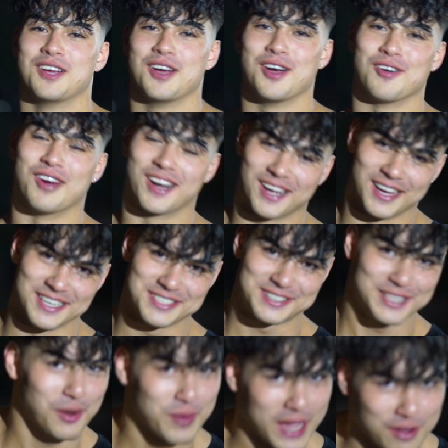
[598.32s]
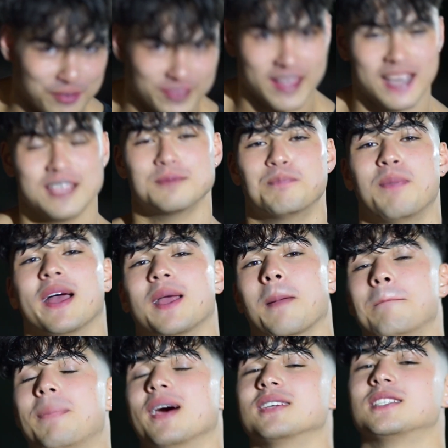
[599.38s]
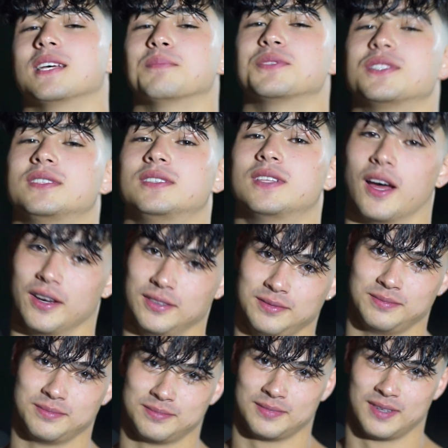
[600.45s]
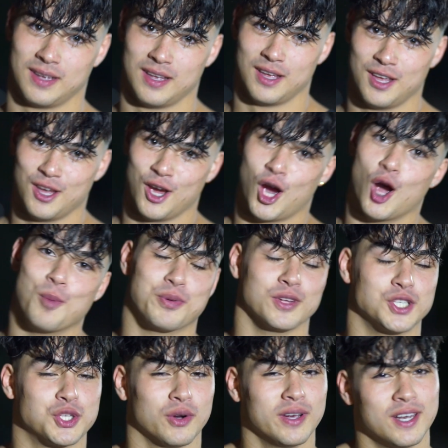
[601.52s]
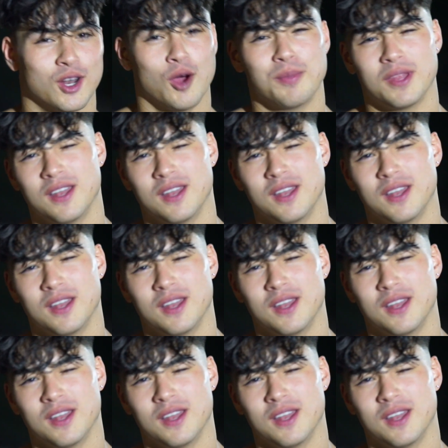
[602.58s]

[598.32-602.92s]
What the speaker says: Alright guys, there we have it. That is back and biceps done. Hope you enjoyed and hope you